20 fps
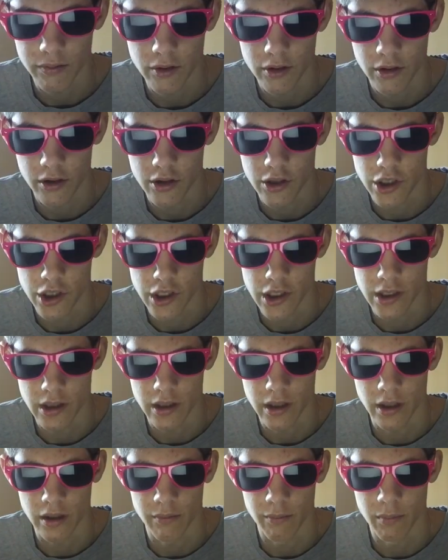I've got the G at
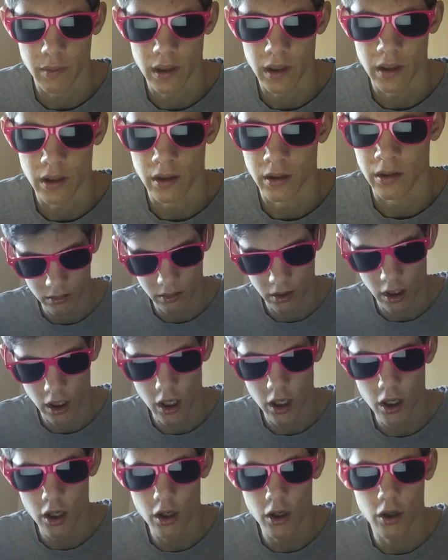the end of meaning.
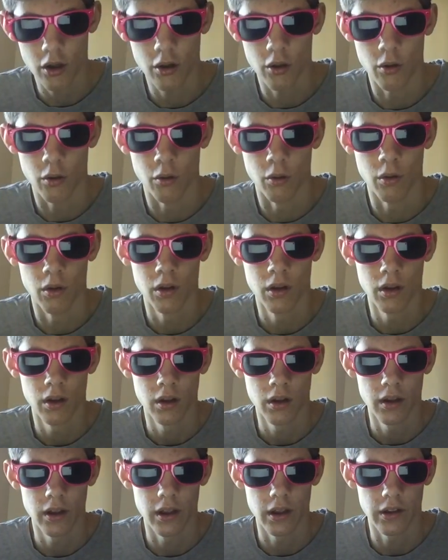Oh,
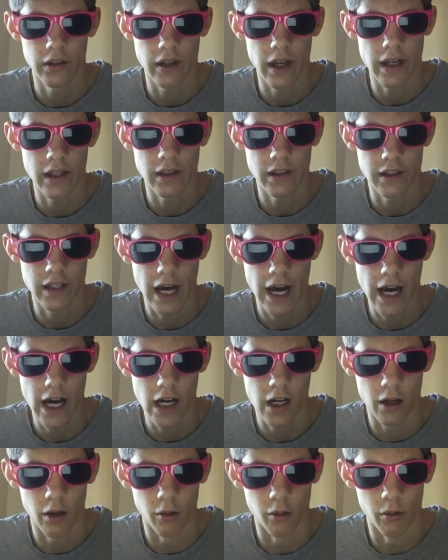it's
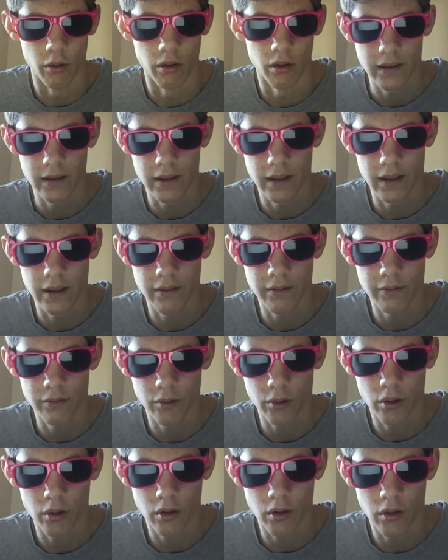endow.
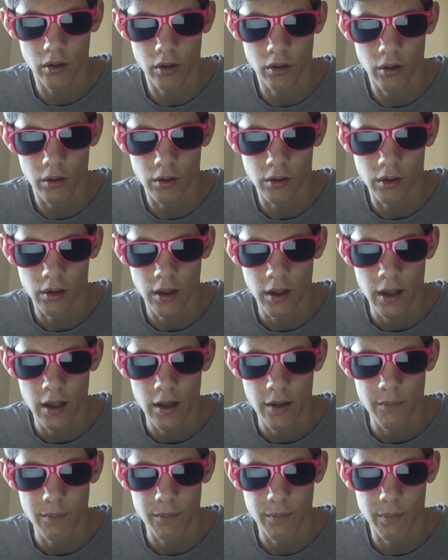Give or
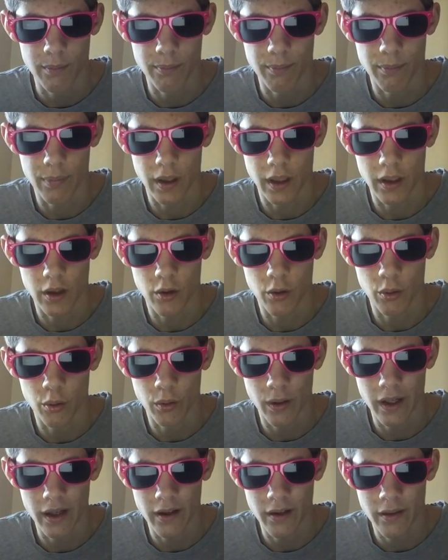
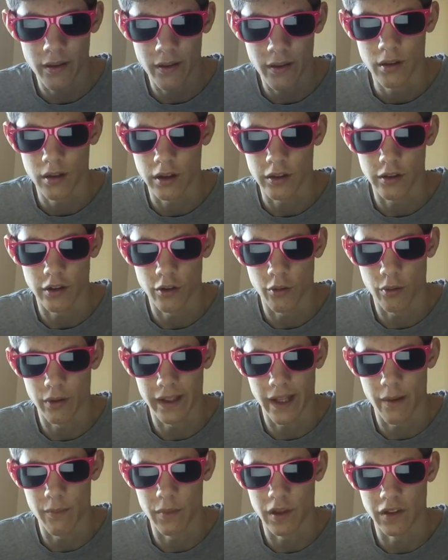bequeath. I don't know what
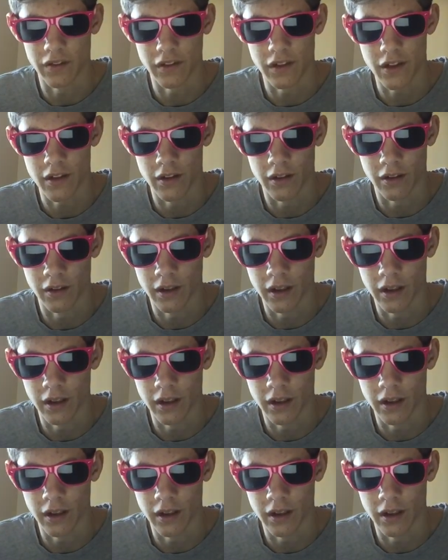that means either.